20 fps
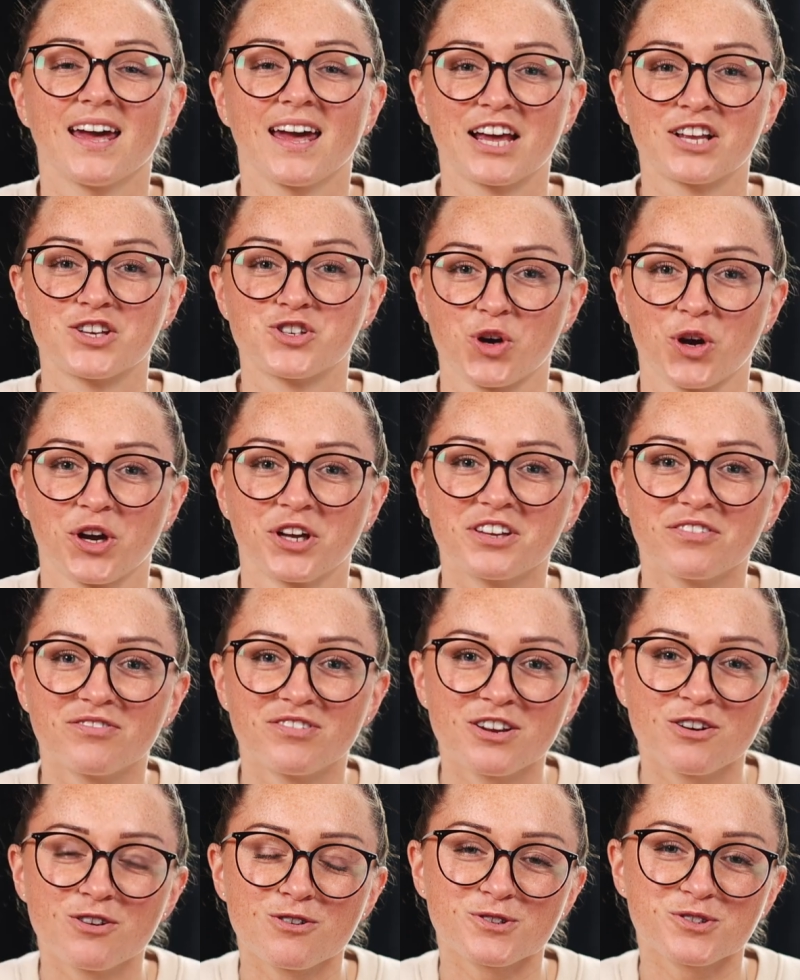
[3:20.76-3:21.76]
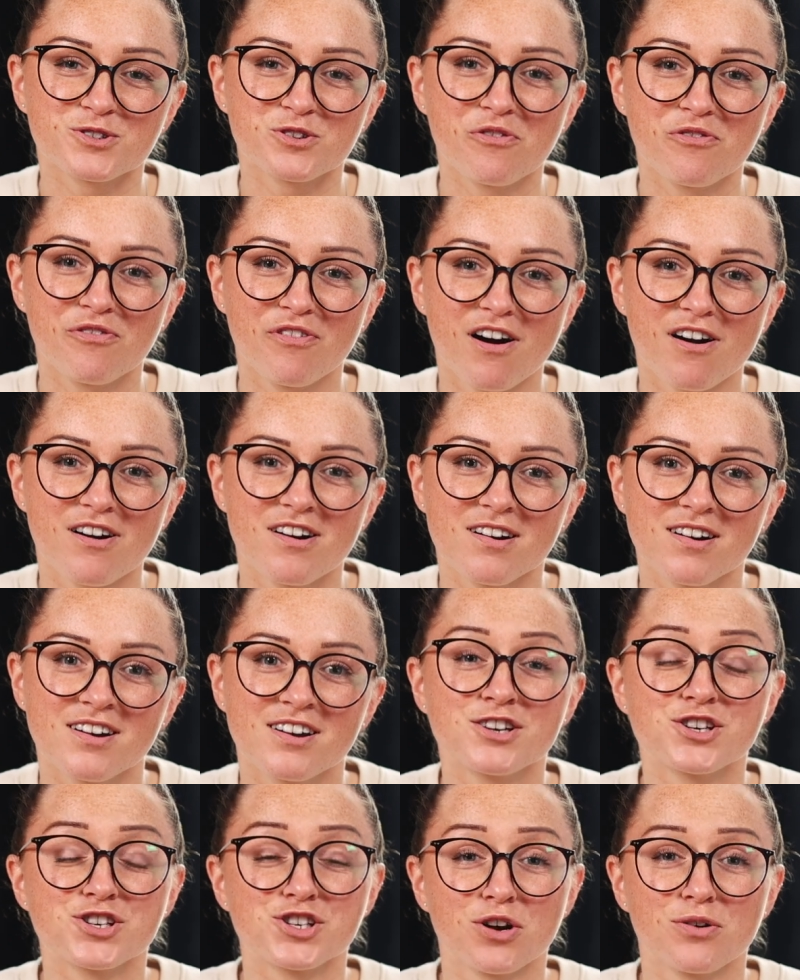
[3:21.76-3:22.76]
Enjoying the video so far?
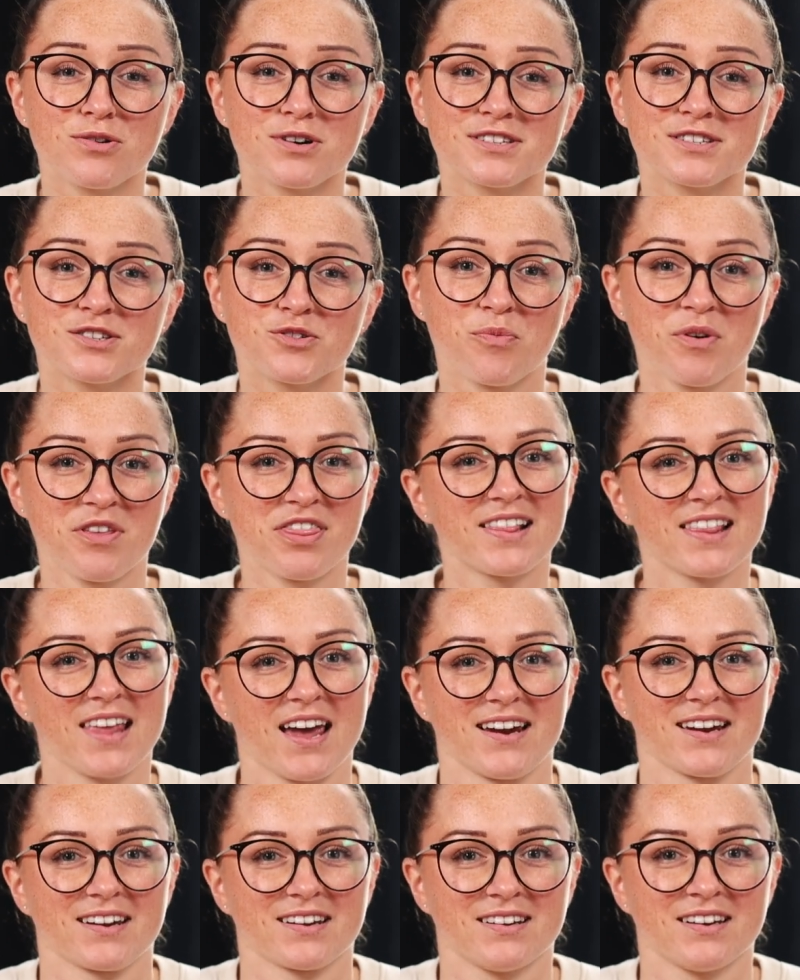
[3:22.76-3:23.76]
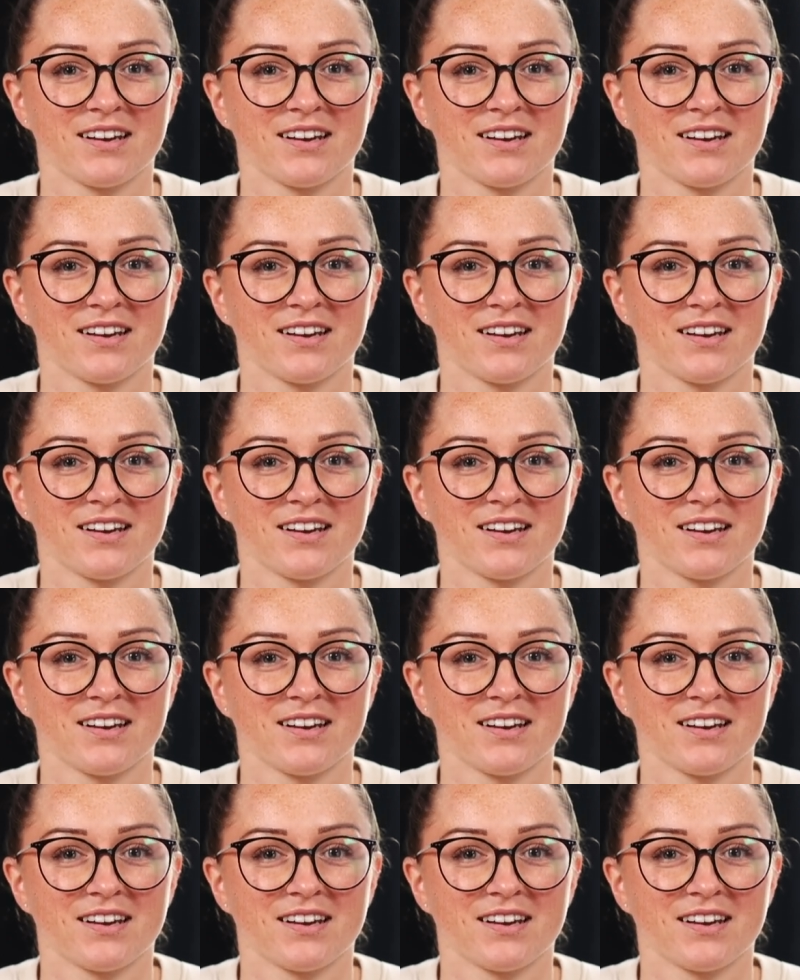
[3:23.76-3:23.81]
Show us with a like.